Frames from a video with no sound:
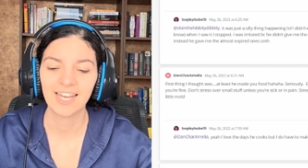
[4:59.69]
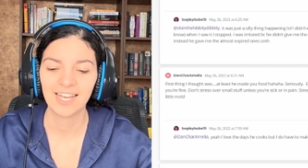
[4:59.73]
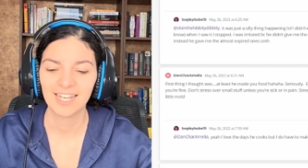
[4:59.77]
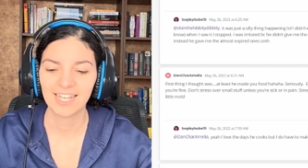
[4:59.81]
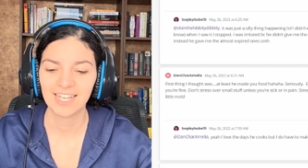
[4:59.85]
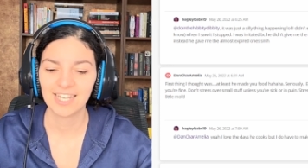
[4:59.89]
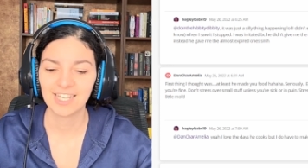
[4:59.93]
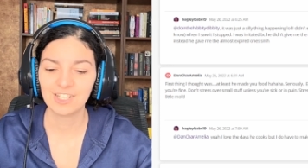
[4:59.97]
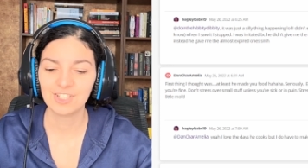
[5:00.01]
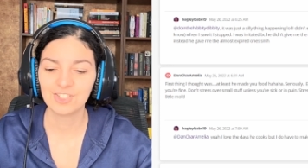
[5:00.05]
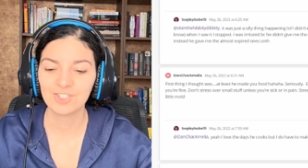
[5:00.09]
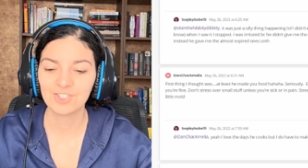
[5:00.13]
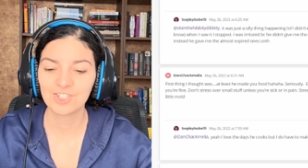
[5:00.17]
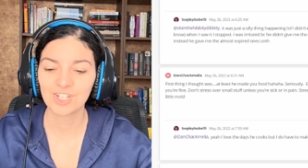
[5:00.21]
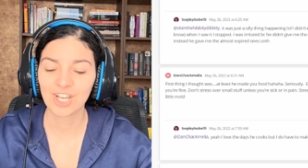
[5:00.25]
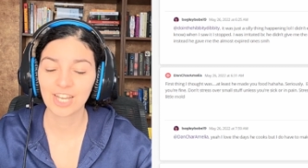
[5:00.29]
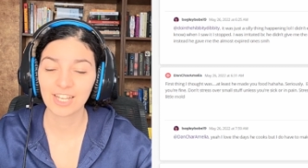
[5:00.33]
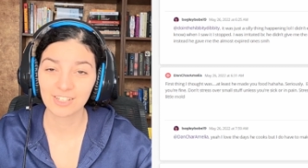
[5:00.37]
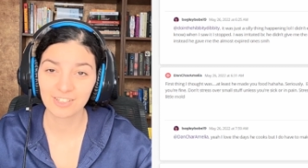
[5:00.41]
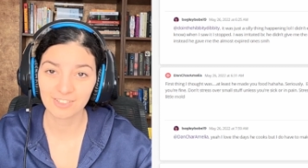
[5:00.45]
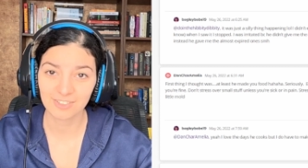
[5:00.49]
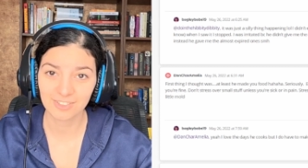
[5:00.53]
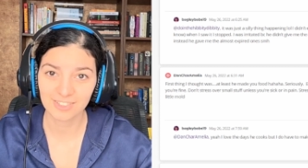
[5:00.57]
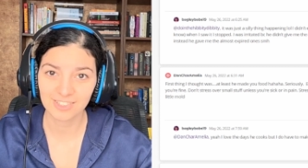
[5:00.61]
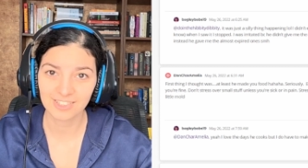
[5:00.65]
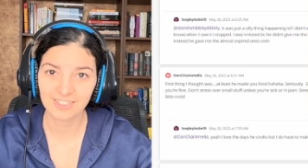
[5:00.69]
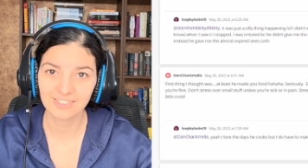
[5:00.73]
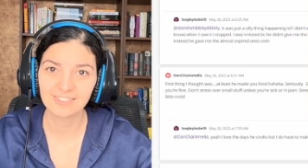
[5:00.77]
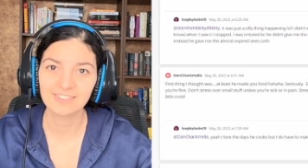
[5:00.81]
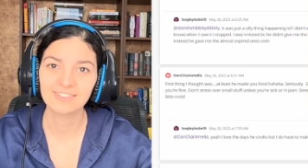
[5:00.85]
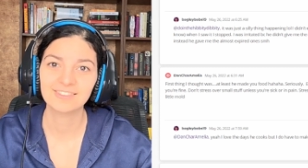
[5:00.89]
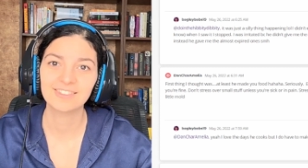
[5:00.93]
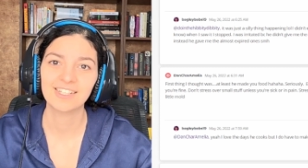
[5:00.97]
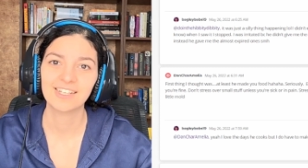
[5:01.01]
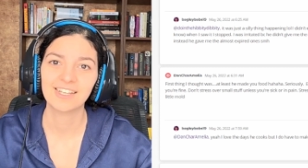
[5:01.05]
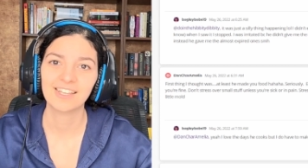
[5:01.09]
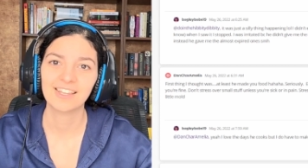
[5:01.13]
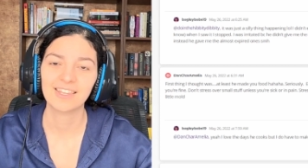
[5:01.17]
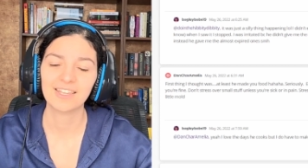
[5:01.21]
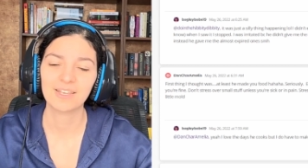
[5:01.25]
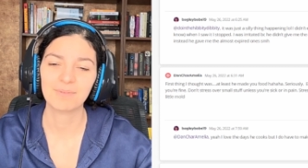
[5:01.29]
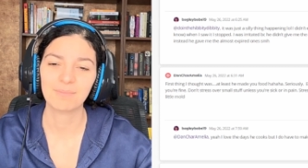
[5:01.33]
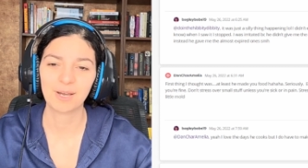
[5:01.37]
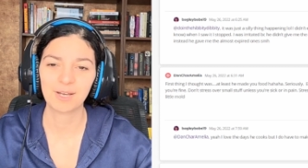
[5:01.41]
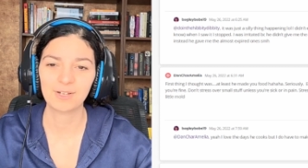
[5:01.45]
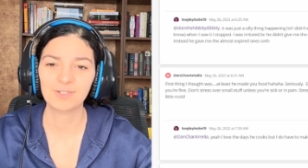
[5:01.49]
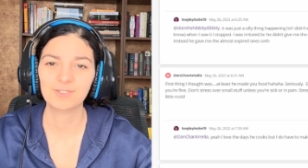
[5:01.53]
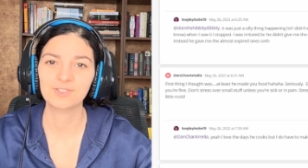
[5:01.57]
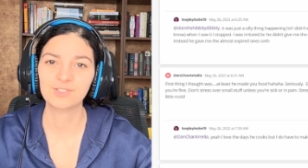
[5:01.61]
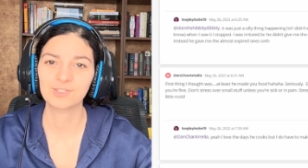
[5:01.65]
In general, the
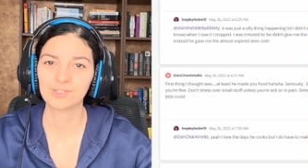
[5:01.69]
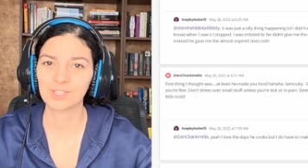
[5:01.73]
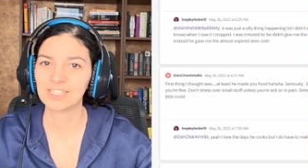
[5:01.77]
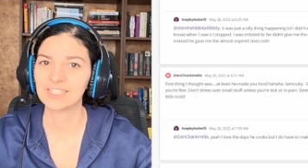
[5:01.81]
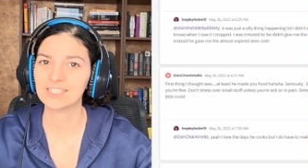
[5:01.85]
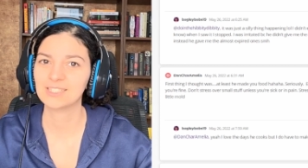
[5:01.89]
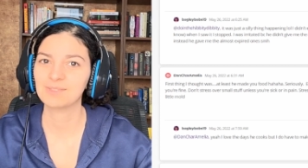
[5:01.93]
amount of stress